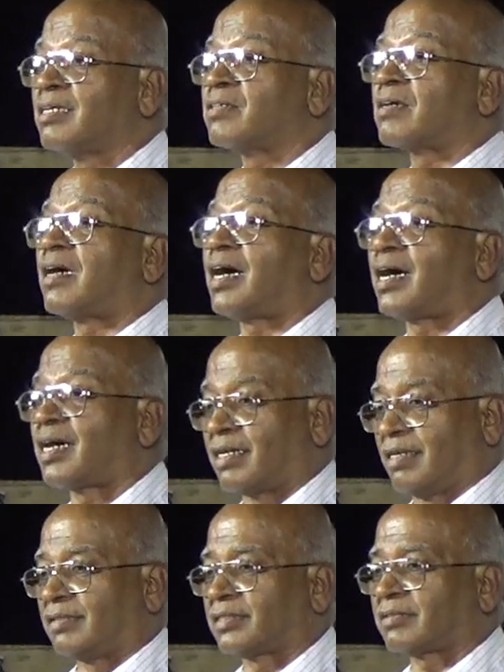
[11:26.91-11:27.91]
to
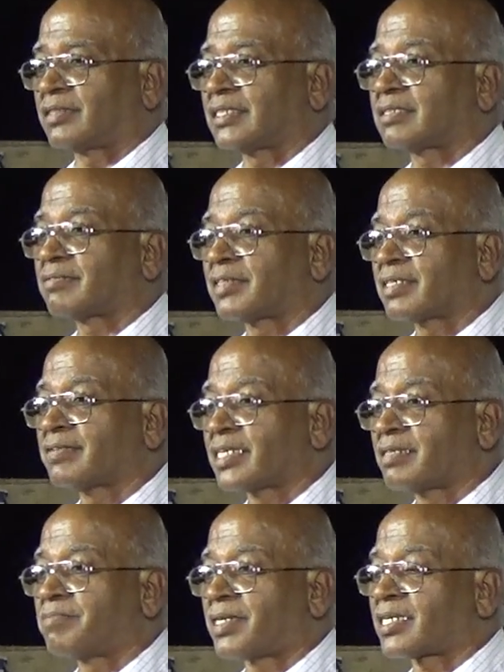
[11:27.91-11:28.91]
all. So it's very,
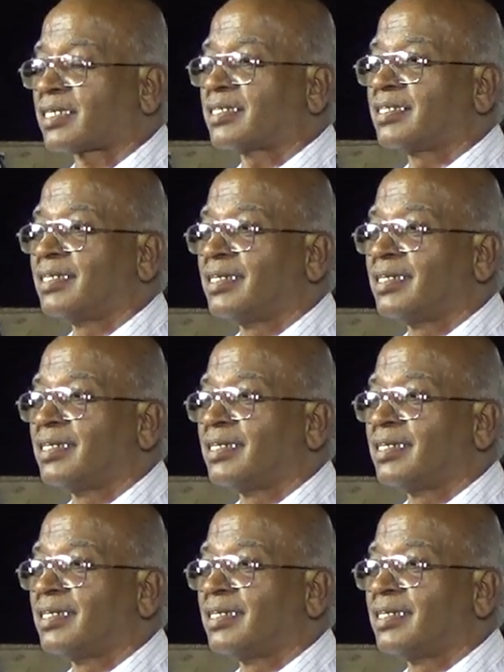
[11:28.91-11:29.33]
very important.